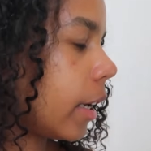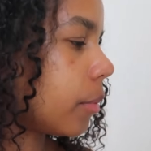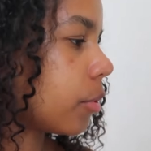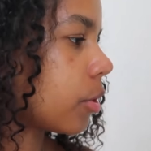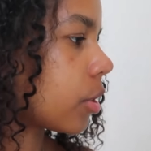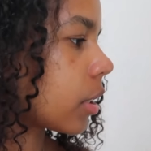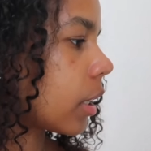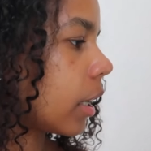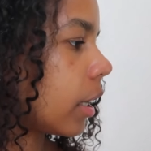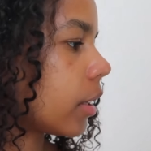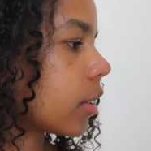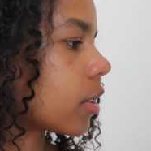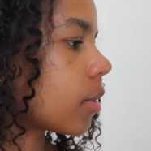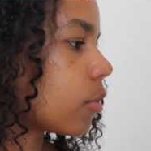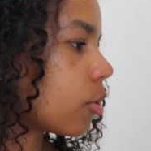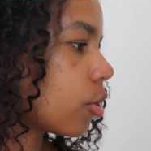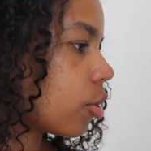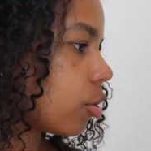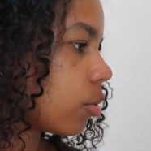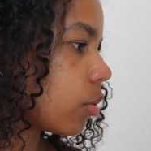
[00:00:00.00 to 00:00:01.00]
I'm just getting
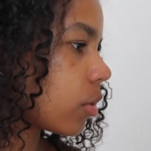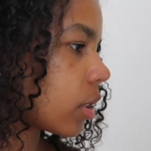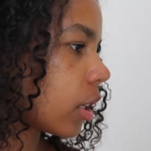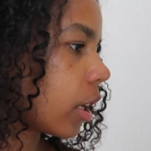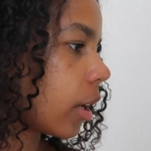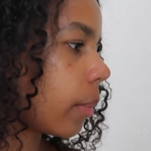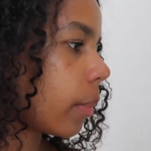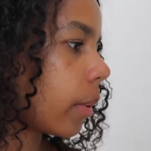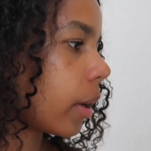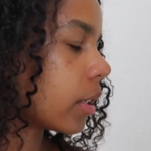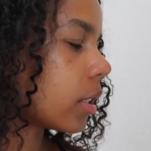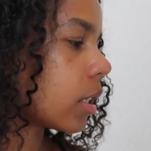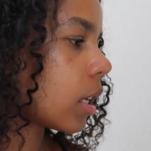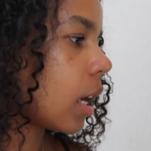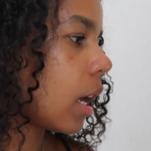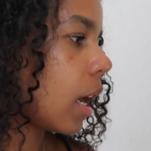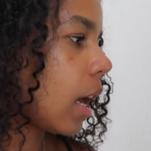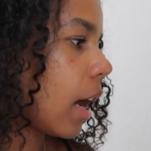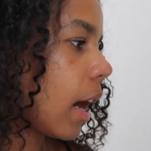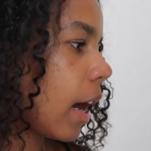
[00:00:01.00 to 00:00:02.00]
some to-dos done, but
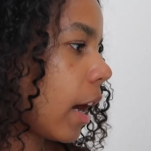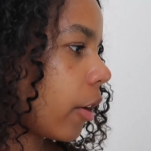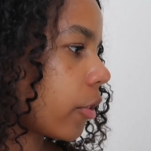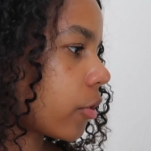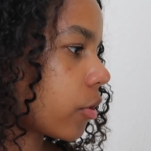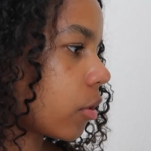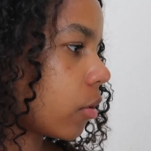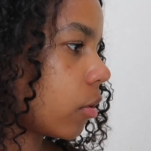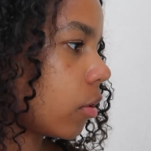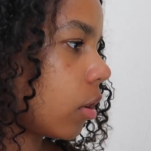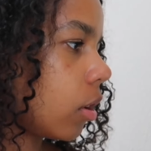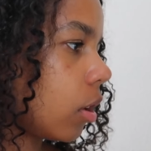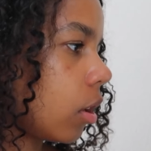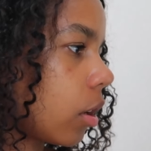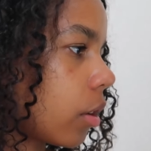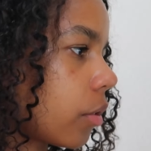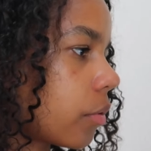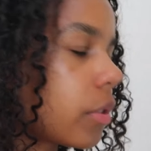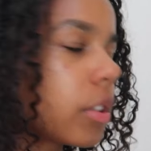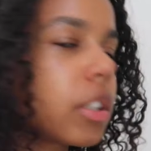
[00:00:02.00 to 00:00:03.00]
I also a
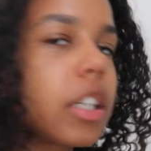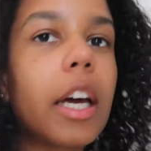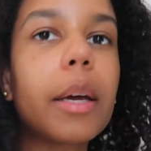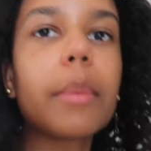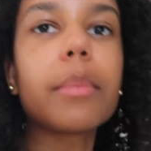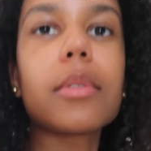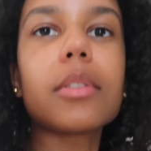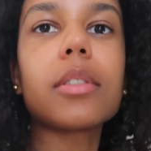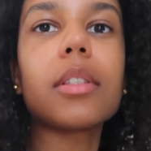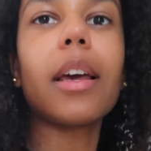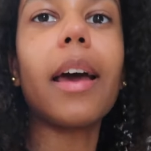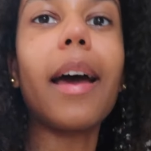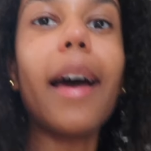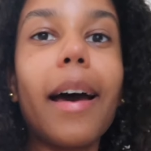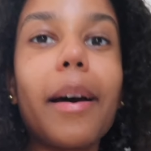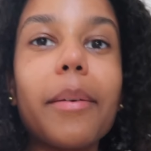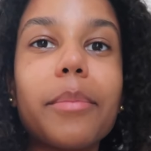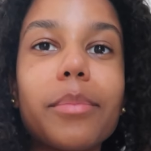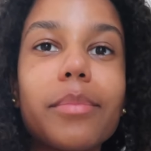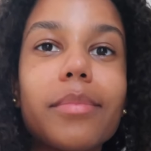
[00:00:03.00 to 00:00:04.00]
lot of the times
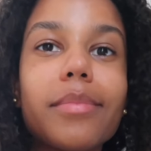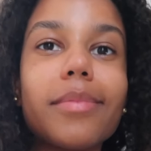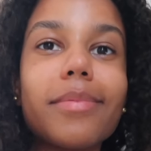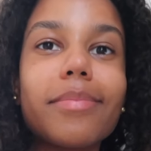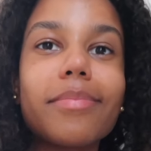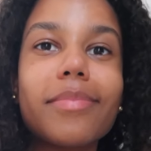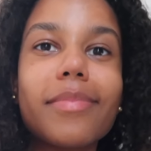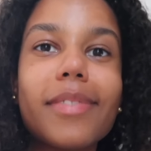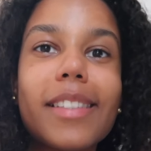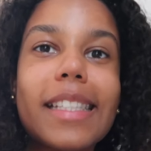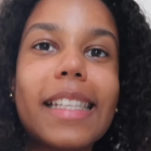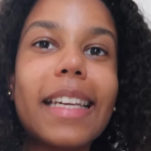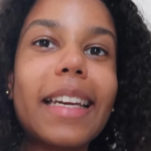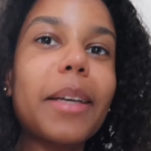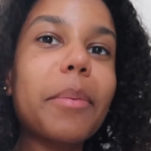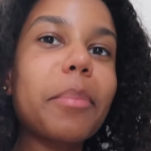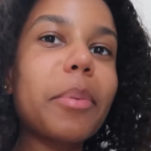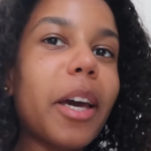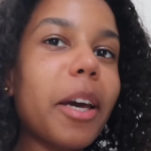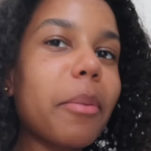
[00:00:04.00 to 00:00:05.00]
am
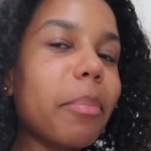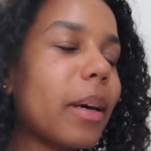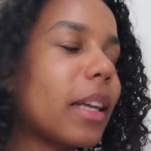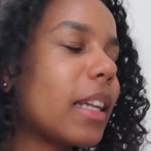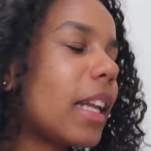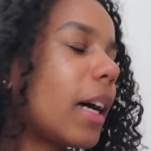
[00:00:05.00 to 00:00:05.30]
sitting behind my